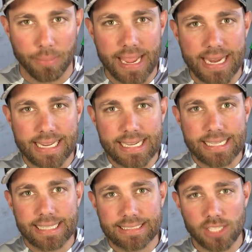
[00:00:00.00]
bait.
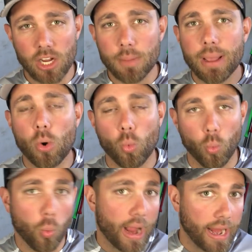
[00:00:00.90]
Let's talk
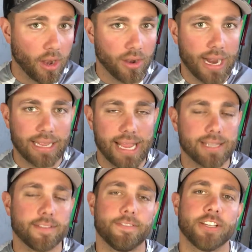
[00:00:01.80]
about where I
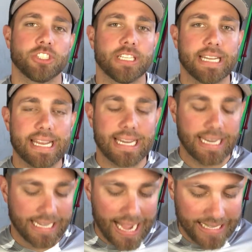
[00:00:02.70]
like to fish it.
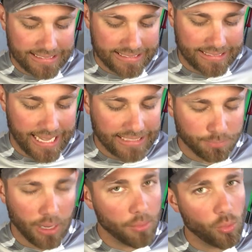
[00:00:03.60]
And guys, that's
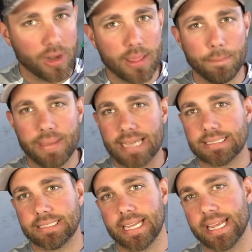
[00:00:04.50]
probably one of the
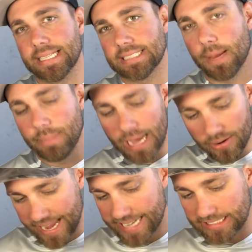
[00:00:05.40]
best things
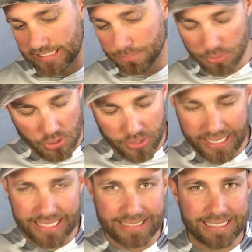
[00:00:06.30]
about a spook
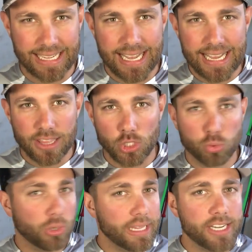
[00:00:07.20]
is there's
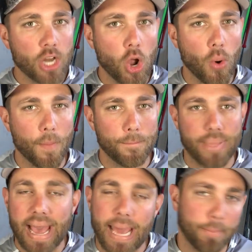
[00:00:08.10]
really no
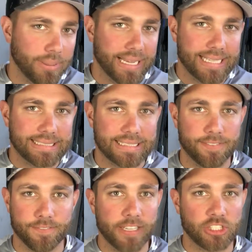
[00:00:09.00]
bad place to
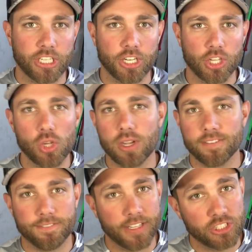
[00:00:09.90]
fish it. You
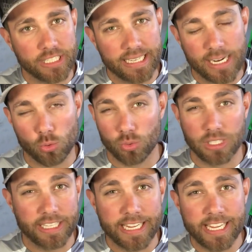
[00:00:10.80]
can fish it in
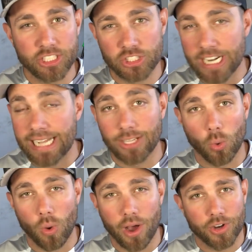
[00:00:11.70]
really shallow
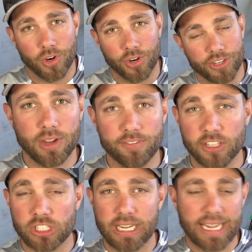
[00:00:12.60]
water. You can
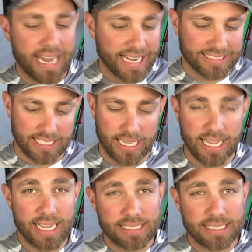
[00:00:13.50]
fish it next to